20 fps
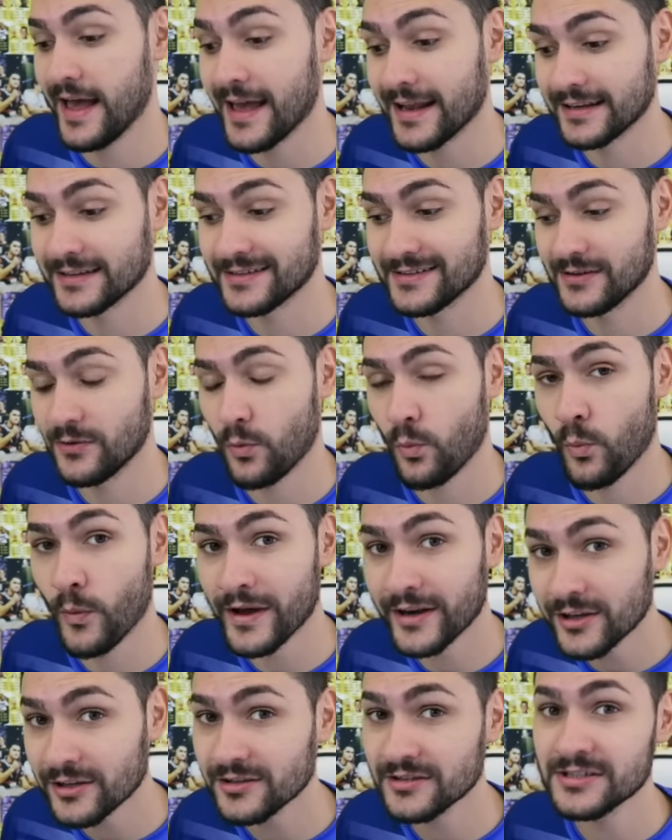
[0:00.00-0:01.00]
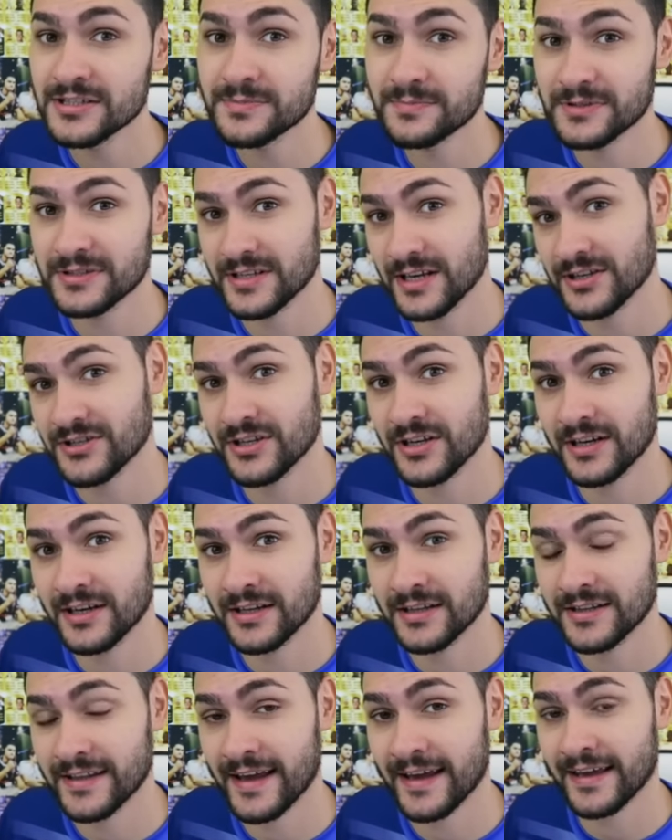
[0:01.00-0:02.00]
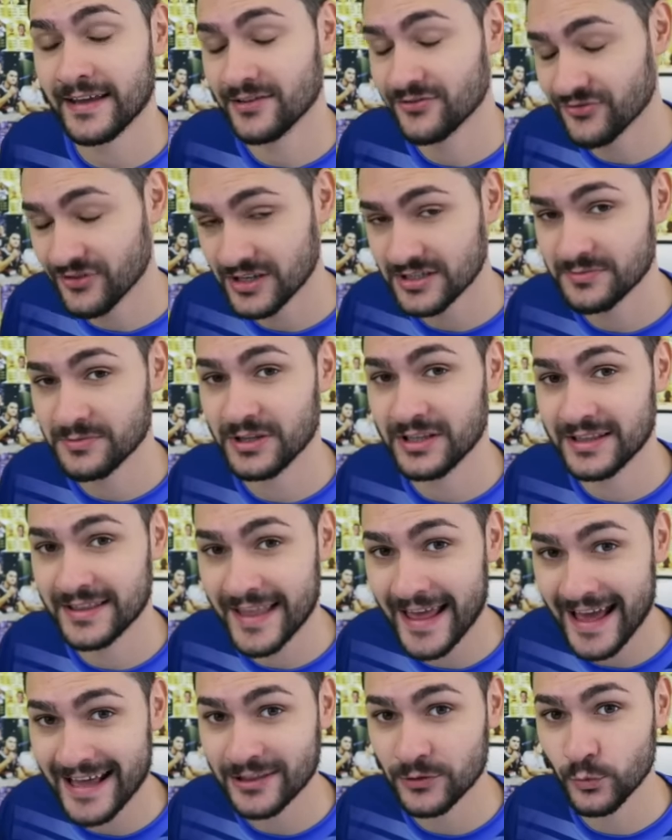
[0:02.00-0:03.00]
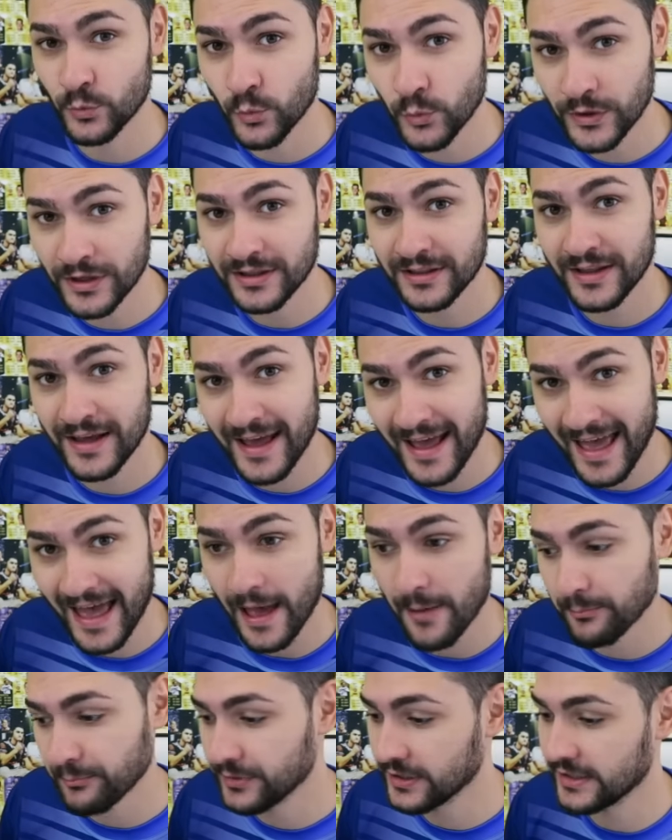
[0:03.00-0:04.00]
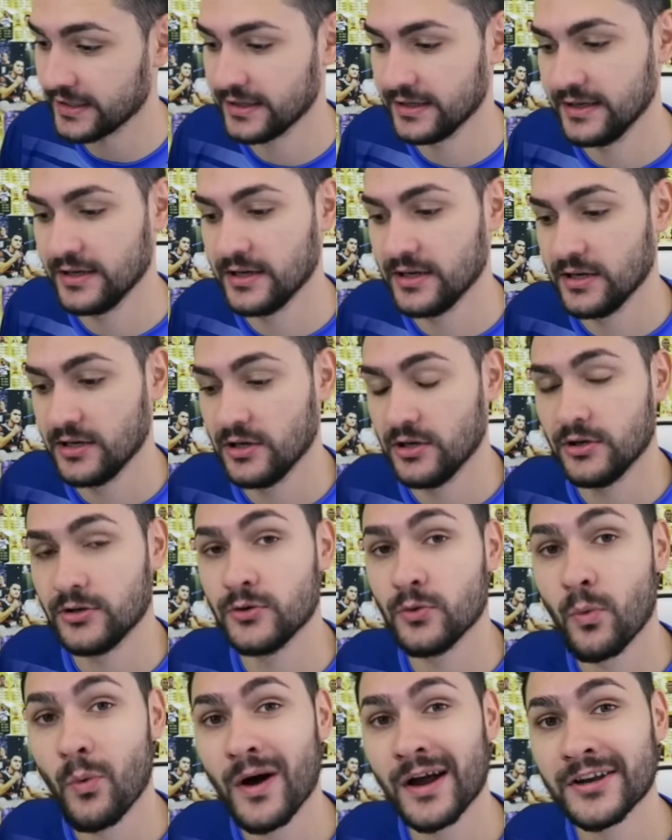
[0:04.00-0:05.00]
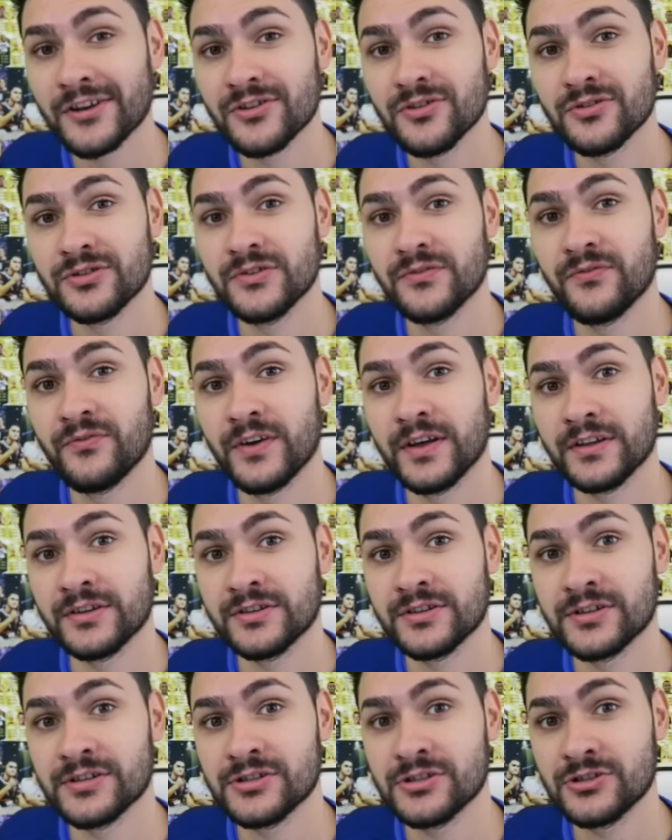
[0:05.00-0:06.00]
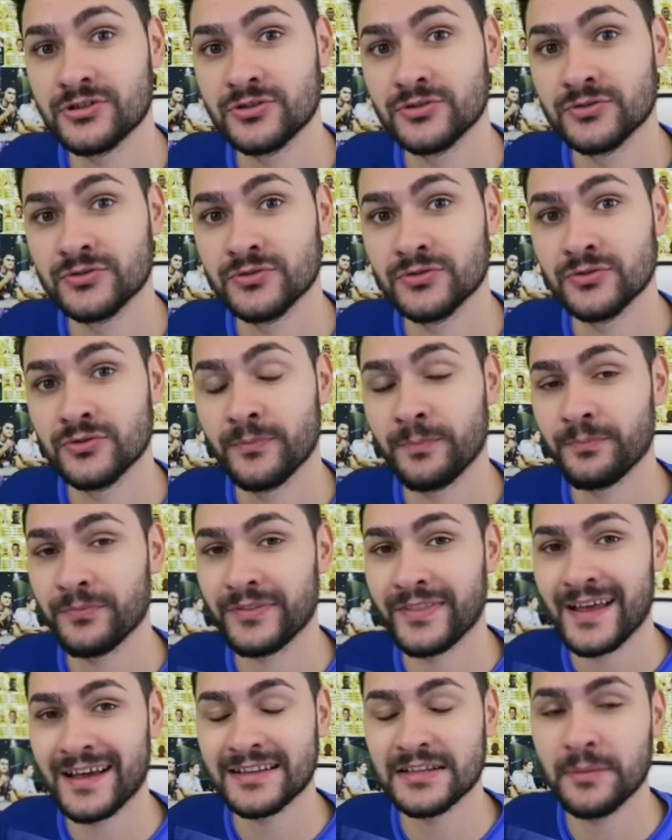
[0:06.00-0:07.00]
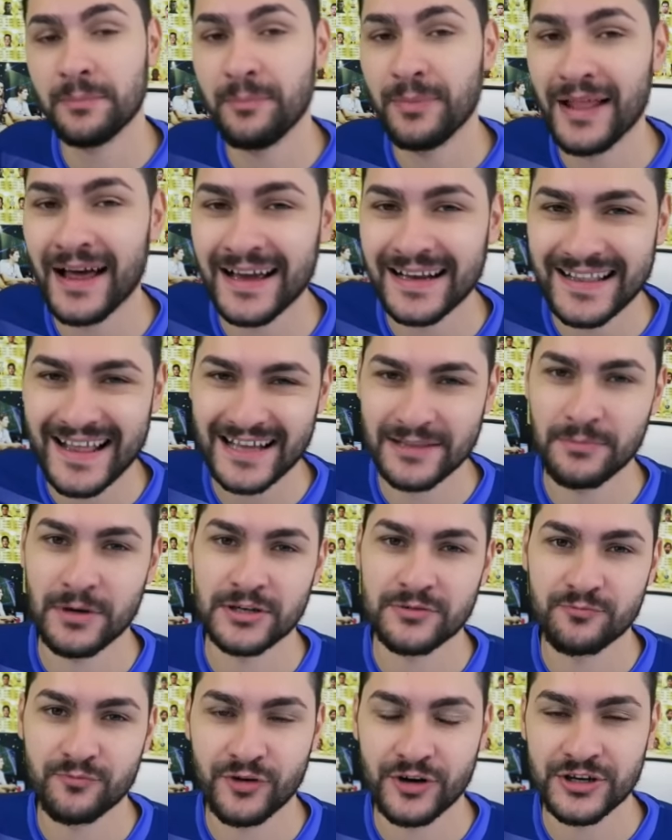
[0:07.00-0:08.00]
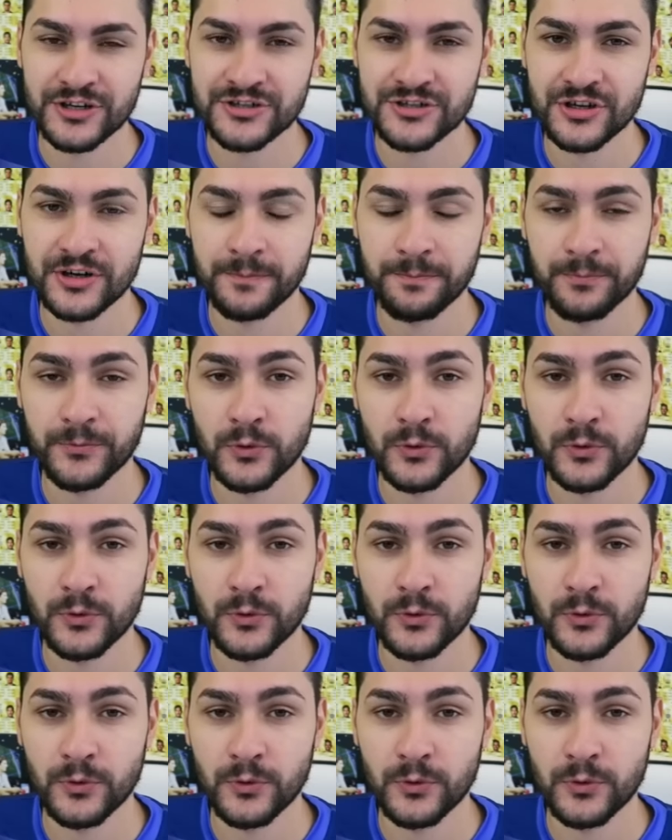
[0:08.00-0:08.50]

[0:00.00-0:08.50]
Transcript: And when you lose possession in an attack, and trust me, that will happen, you want your defenders to not apply that much pressure.